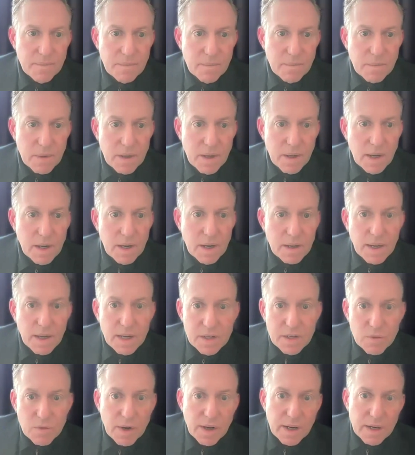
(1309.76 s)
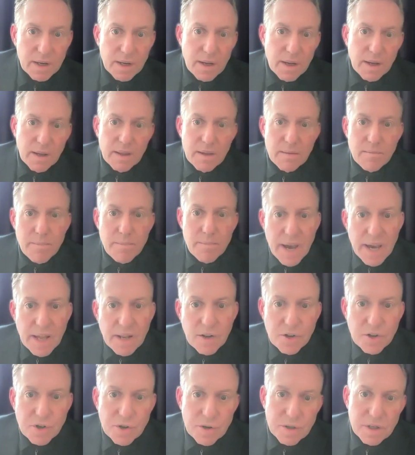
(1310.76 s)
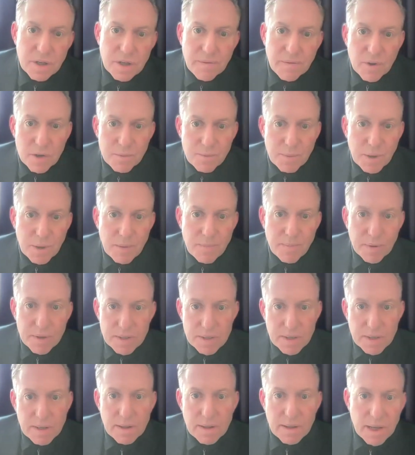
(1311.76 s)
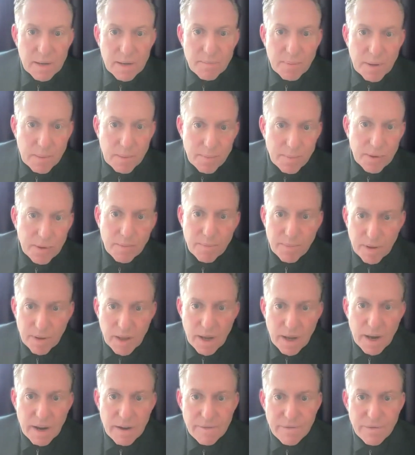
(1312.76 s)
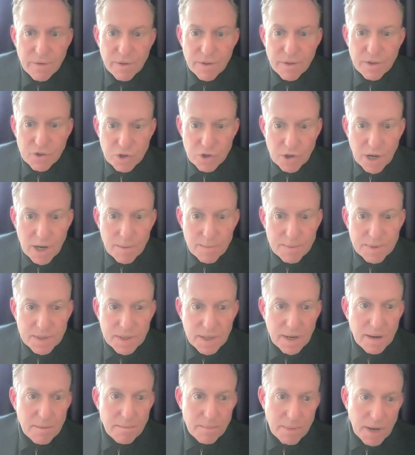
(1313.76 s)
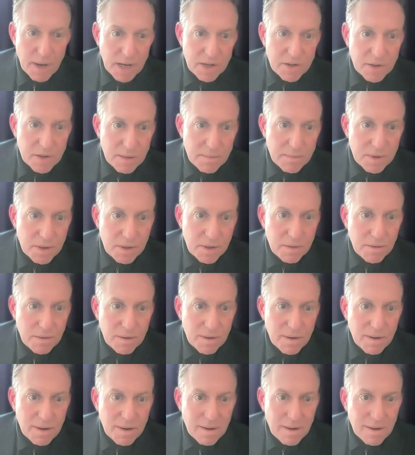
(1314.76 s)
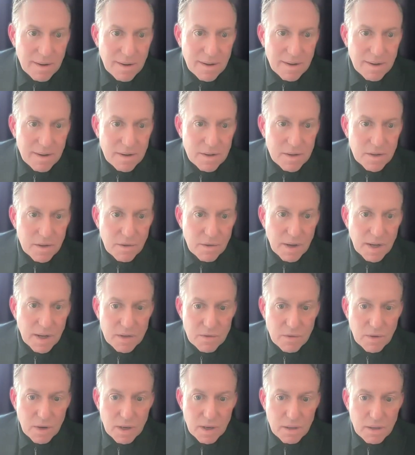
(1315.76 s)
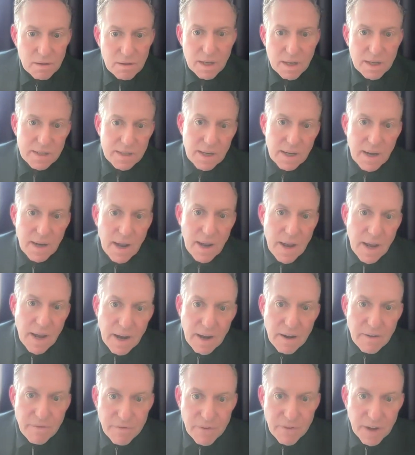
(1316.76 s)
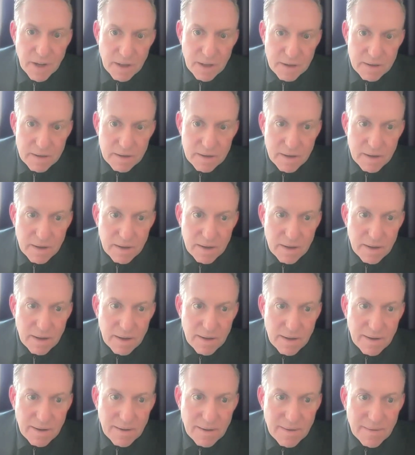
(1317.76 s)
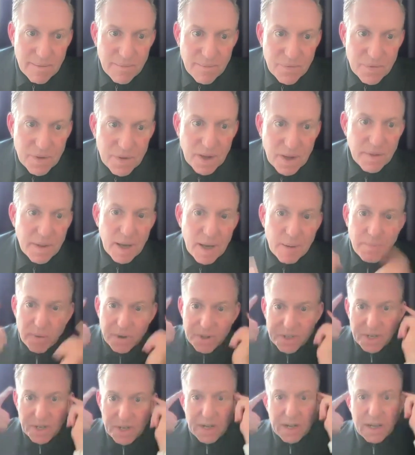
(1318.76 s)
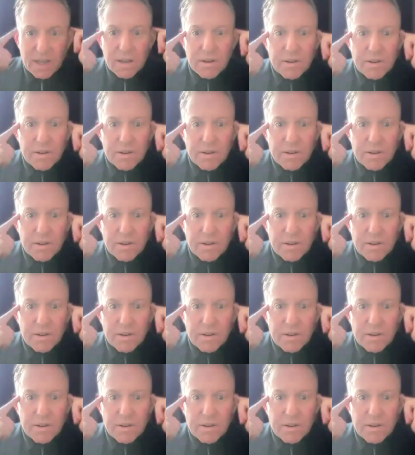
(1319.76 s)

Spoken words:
Okay, guess what? The managers of those people didn't let people apply for the jobs that it matched them to. So guess what? They said AI failed. In that particular